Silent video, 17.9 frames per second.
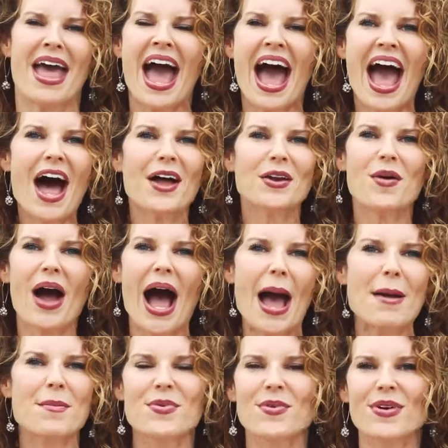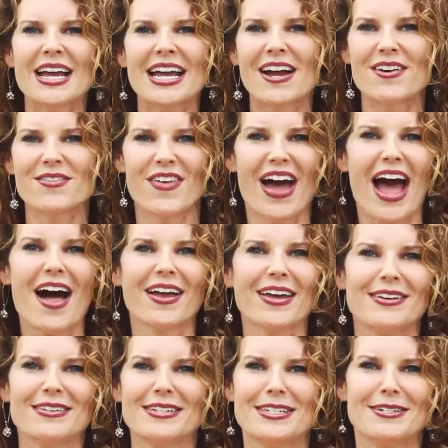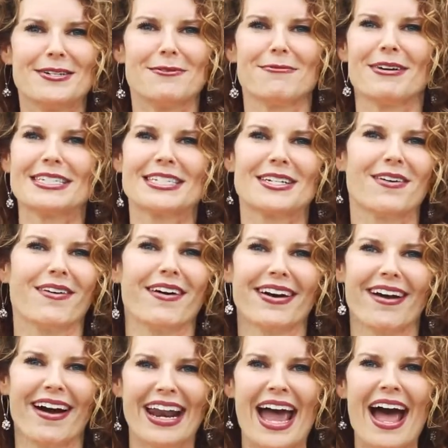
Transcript: How do I bring value to what's going on?